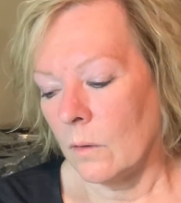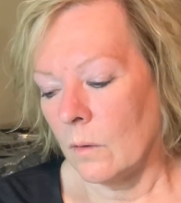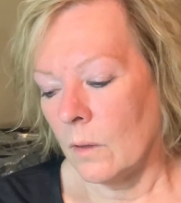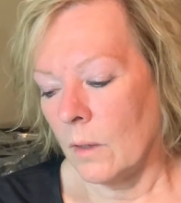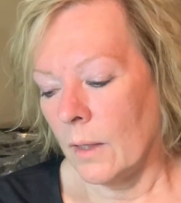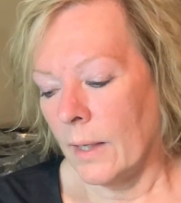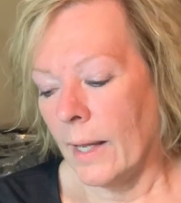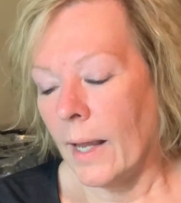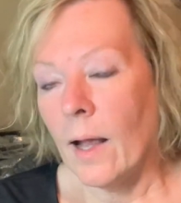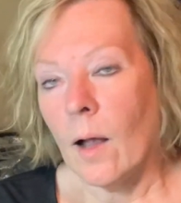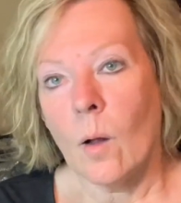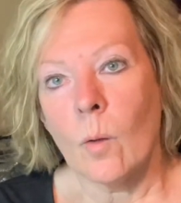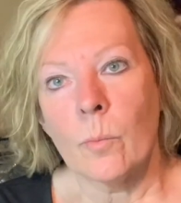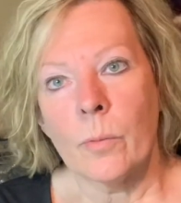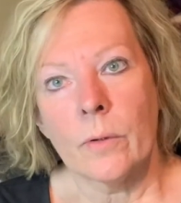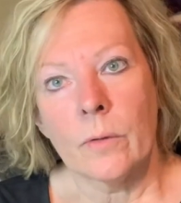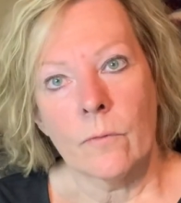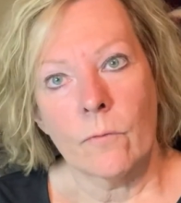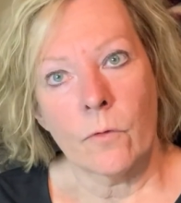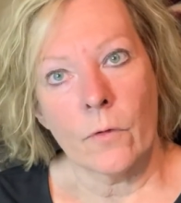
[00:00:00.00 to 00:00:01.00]
help
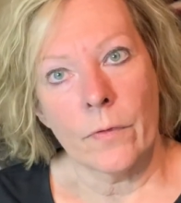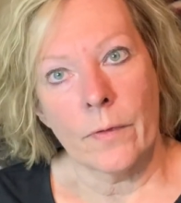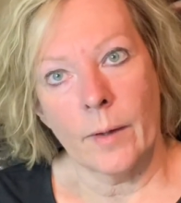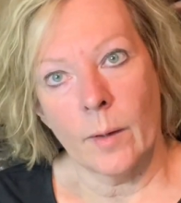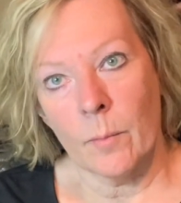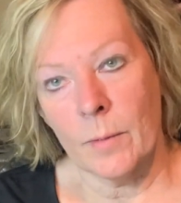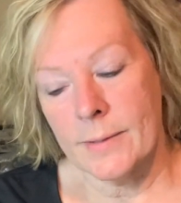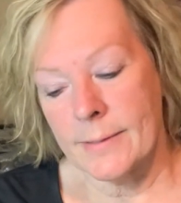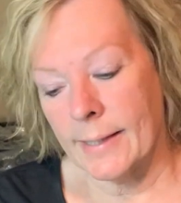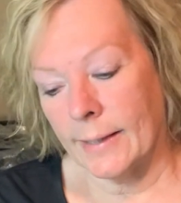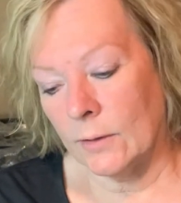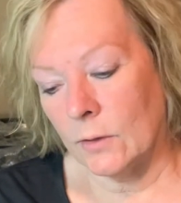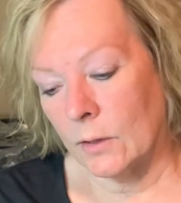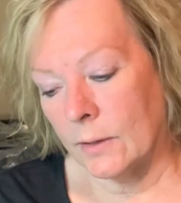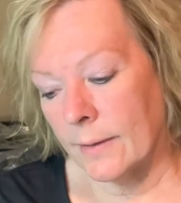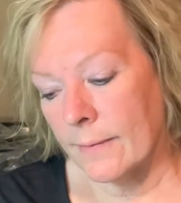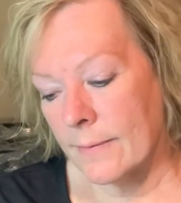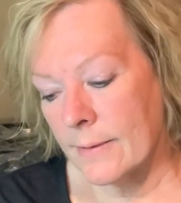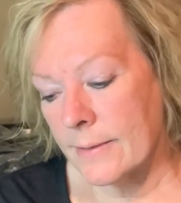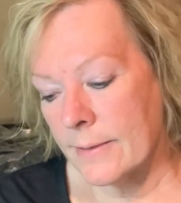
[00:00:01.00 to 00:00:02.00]
for them as they
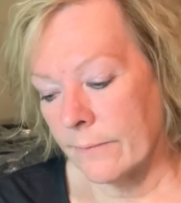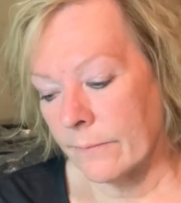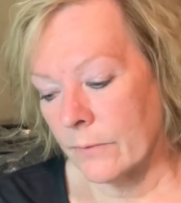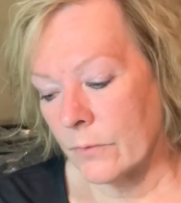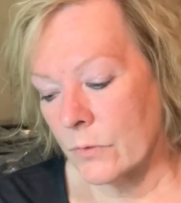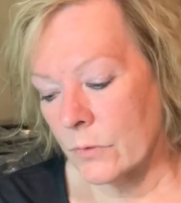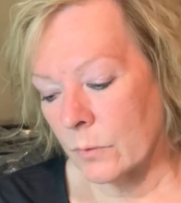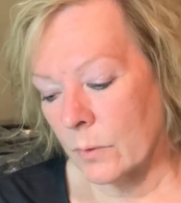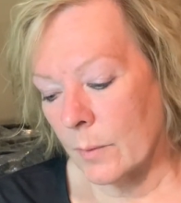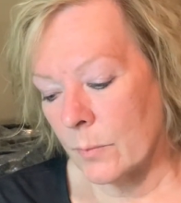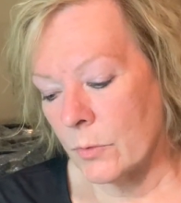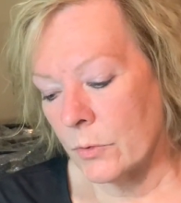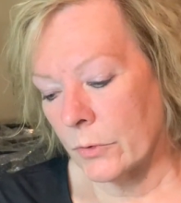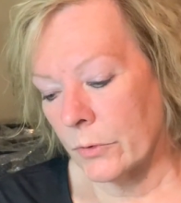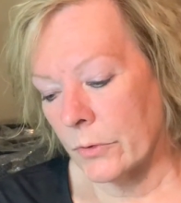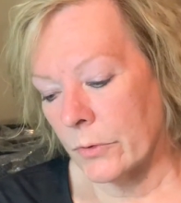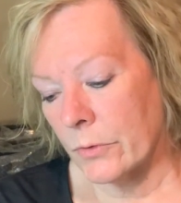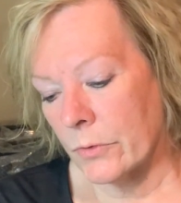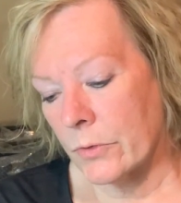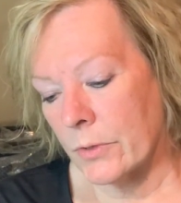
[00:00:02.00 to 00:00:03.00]
look at the different
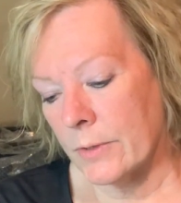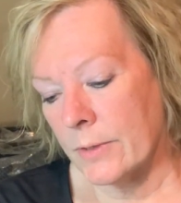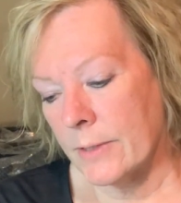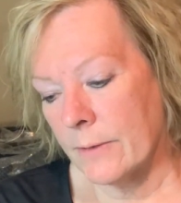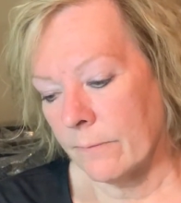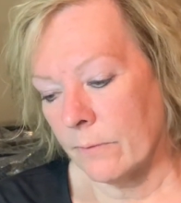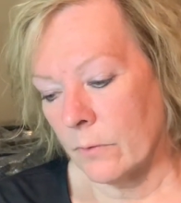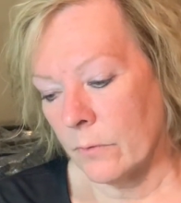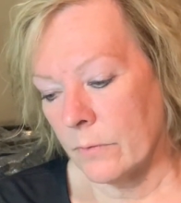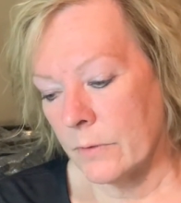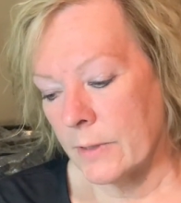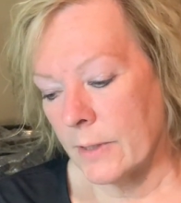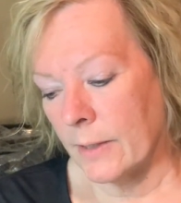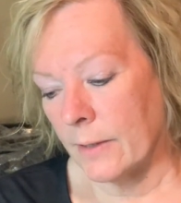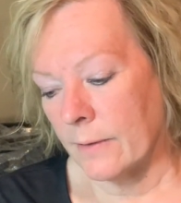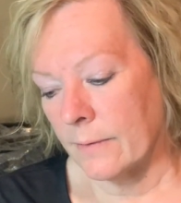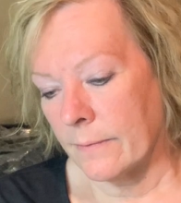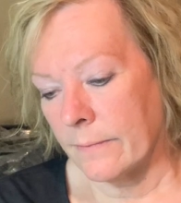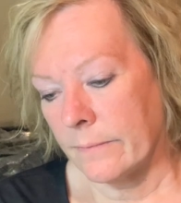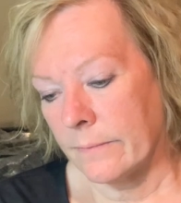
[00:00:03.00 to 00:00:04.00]
scriptures and different
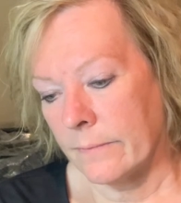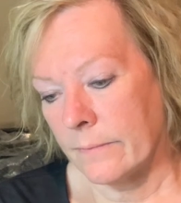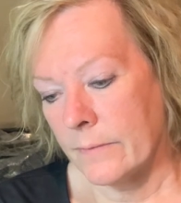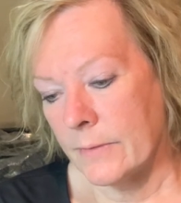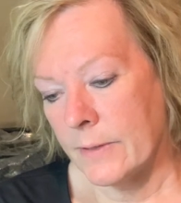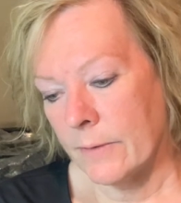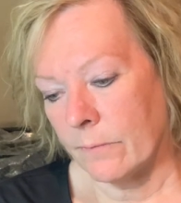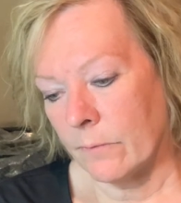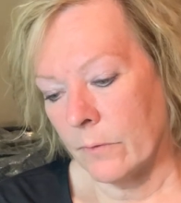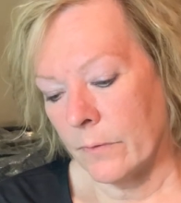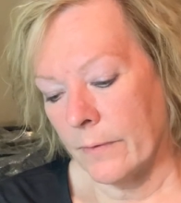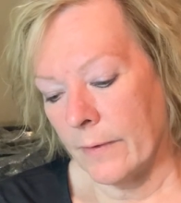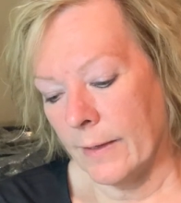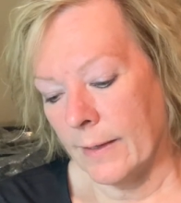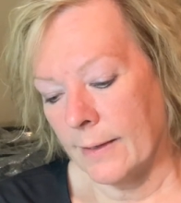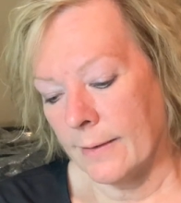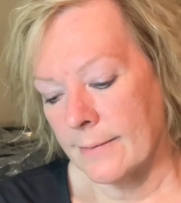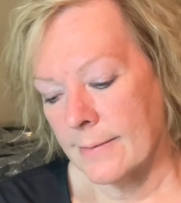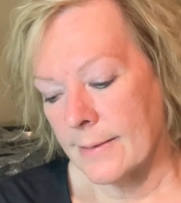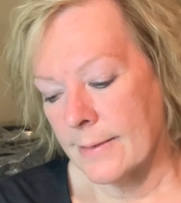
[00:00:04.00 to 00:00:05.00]

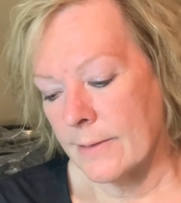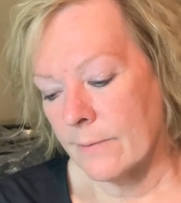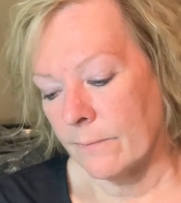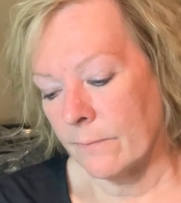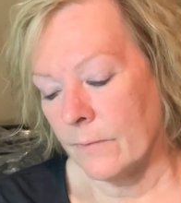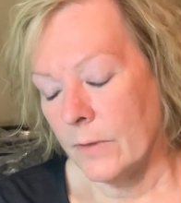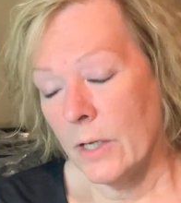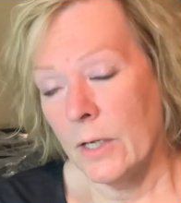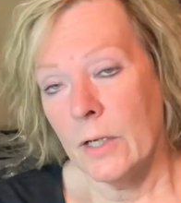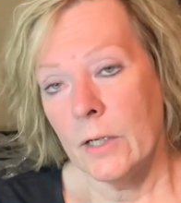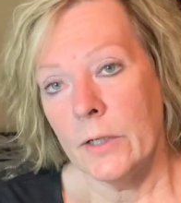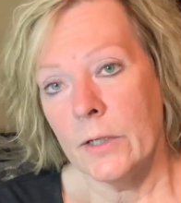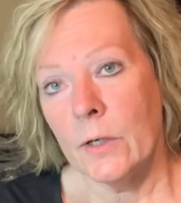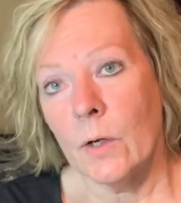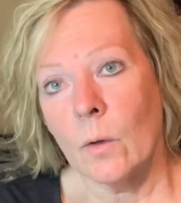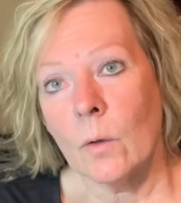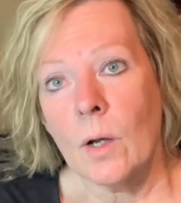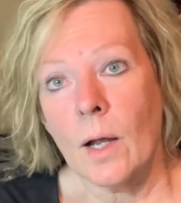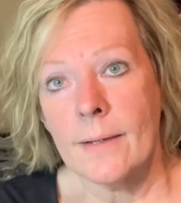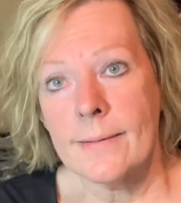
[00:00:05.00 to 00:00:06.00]
things. You
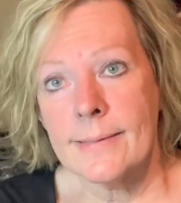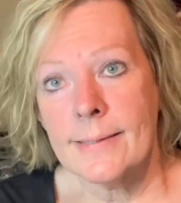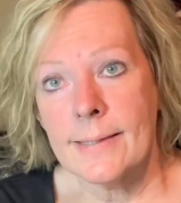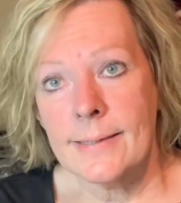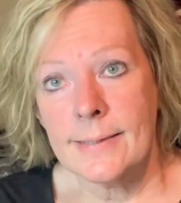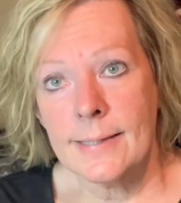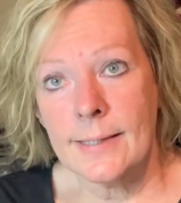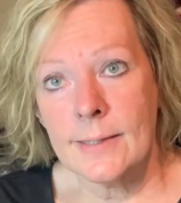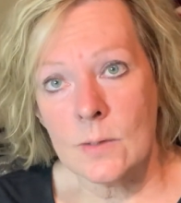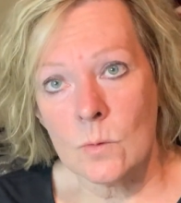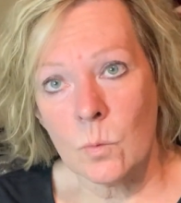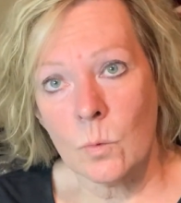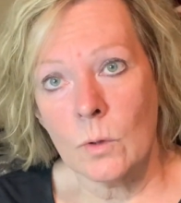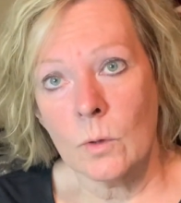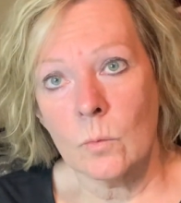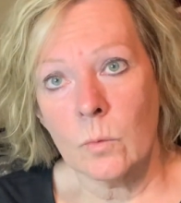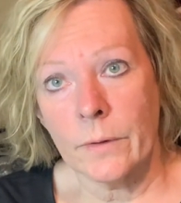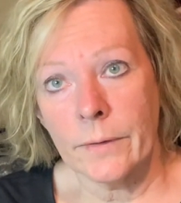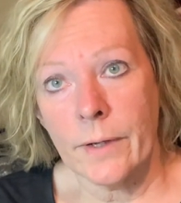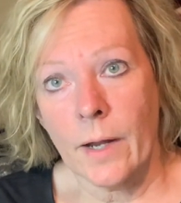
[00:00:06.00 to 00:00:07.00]
know, God says his
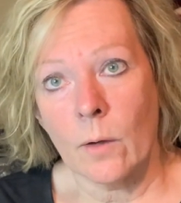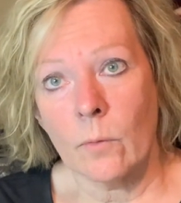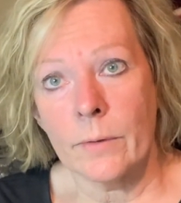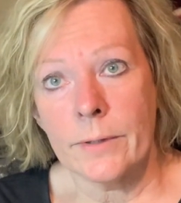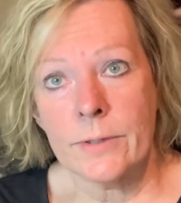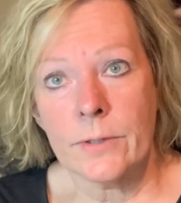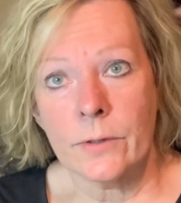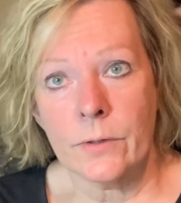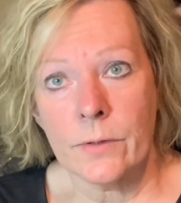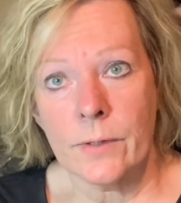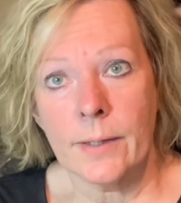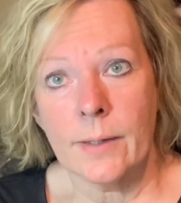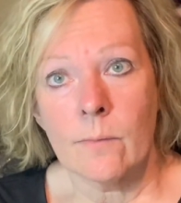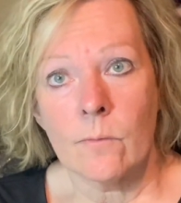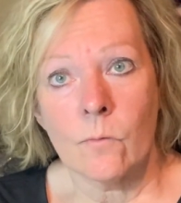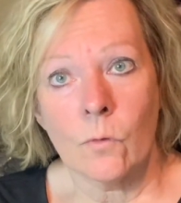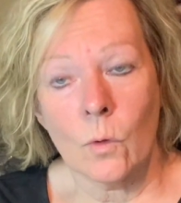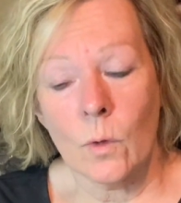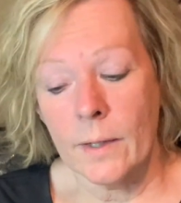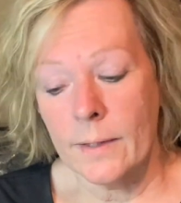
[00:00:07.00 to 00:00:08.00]
word will not return to
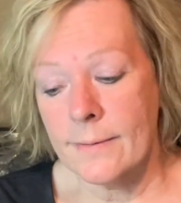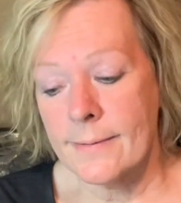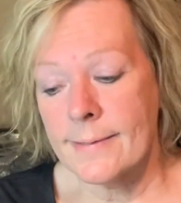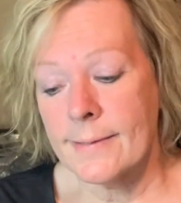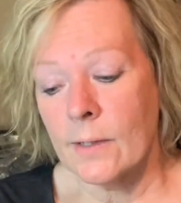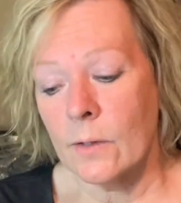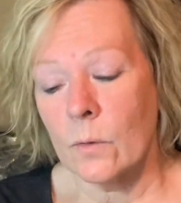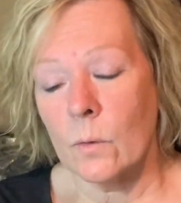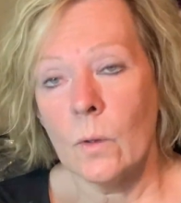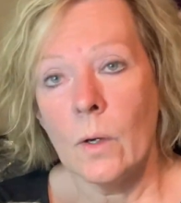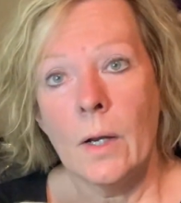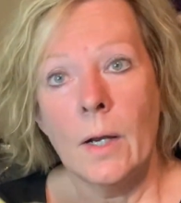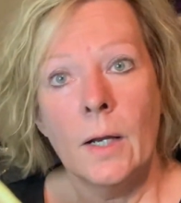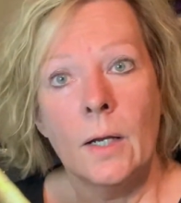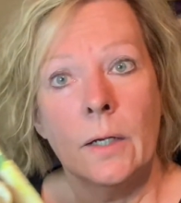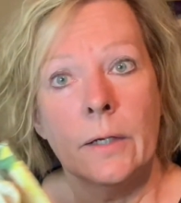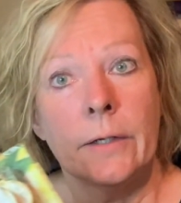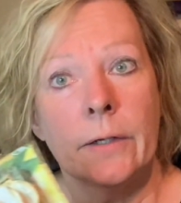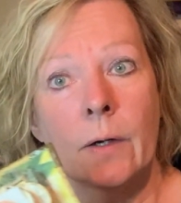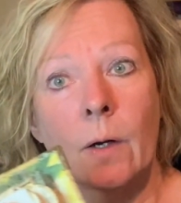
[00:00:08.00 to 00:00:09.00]
him void. And so,
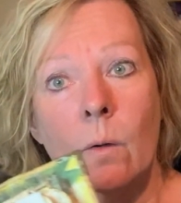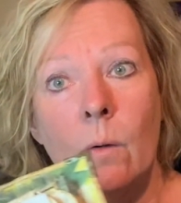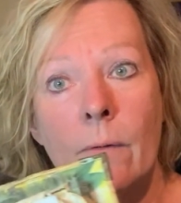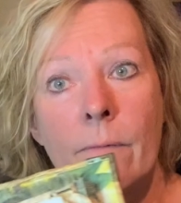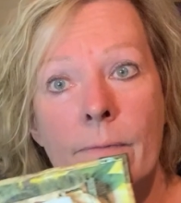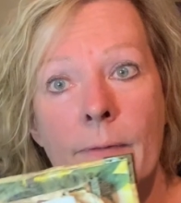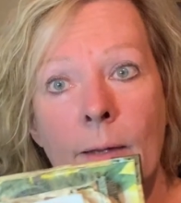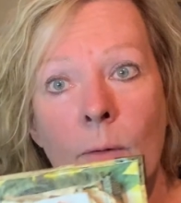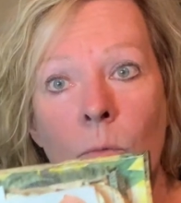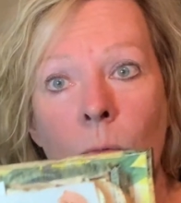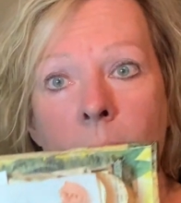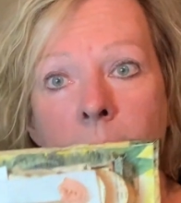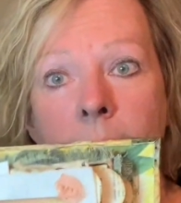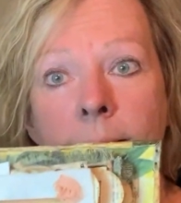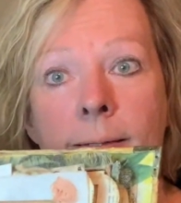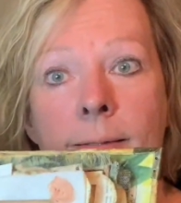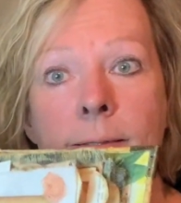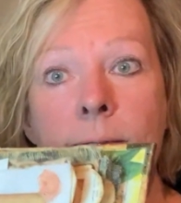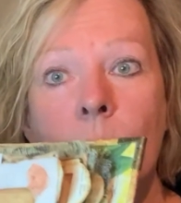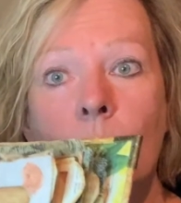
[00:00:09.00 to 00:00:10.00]
you know, if they read
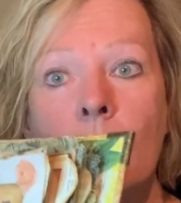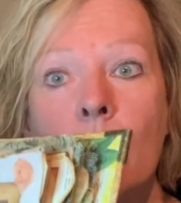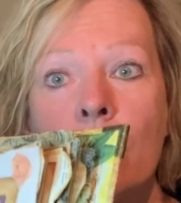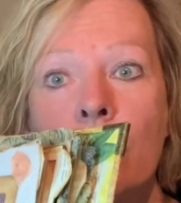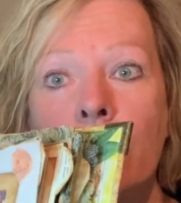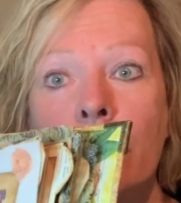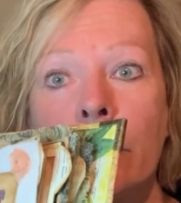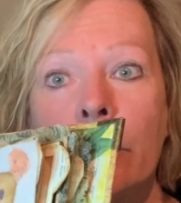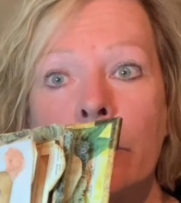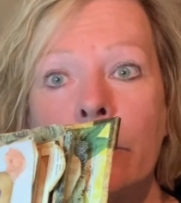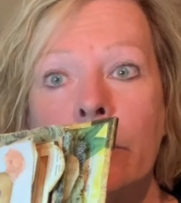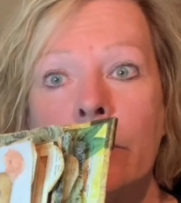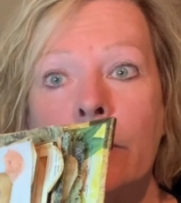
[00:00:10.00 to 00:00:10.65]
this scripture,